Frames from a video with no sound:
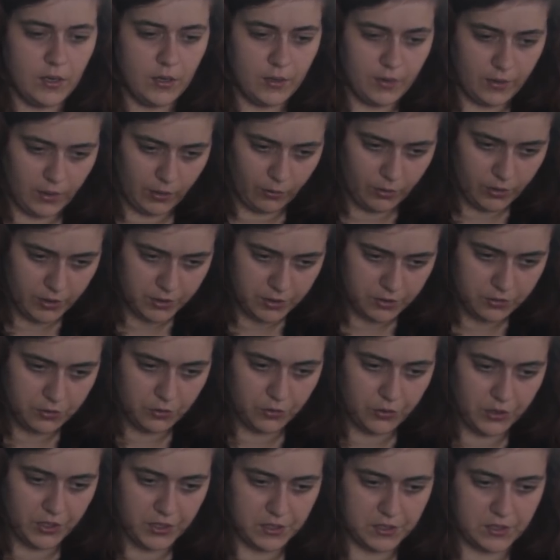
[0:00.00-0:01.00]
I wanted to do
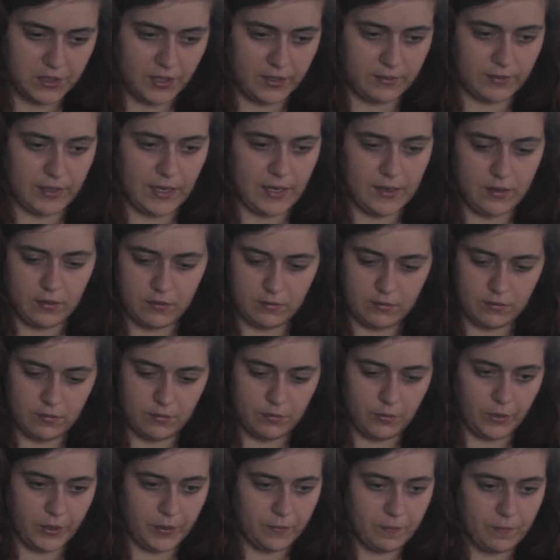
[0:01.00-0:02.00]
this, not that.
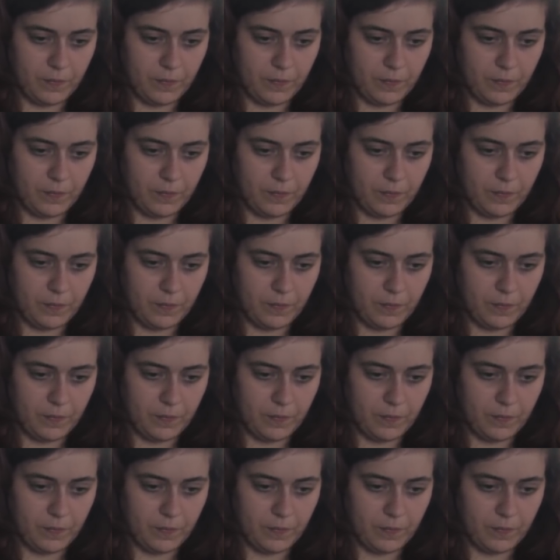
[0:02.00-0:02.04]
Wait.